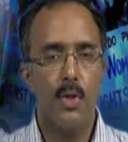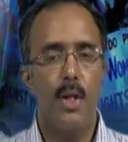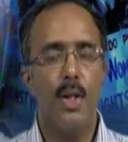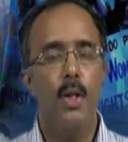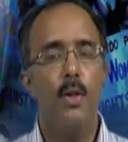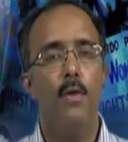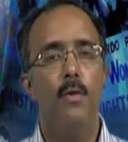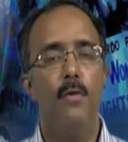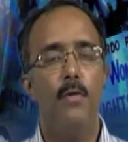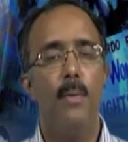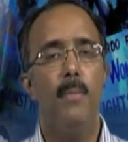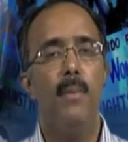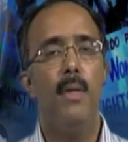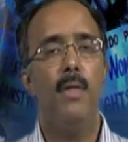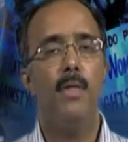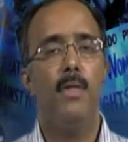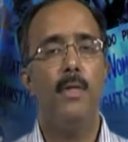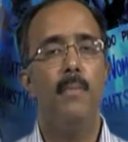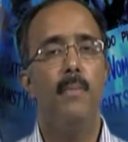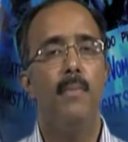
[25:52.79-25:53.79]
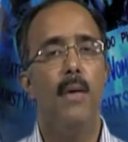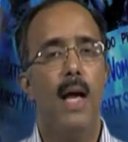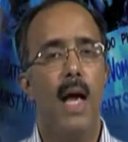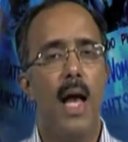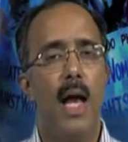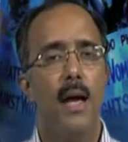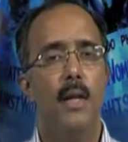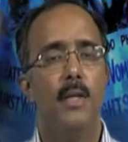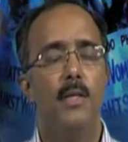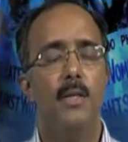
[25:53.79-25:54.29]
ecofeminism
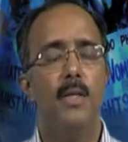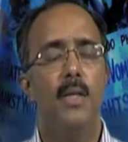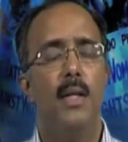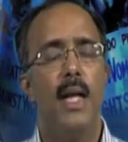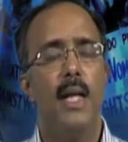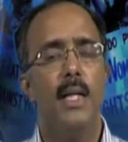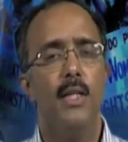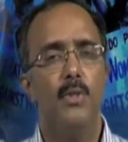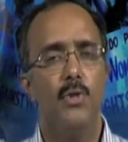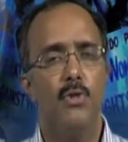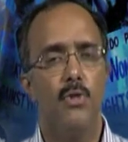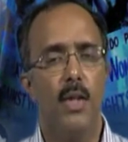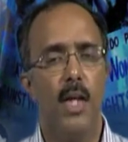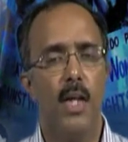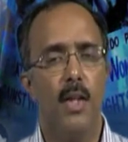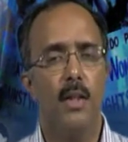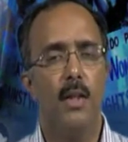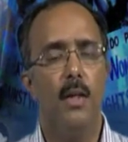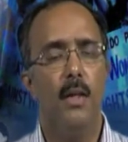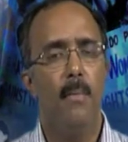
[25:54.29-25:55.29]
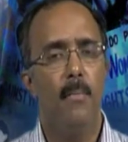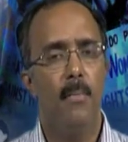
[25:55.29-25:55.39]
has gained strength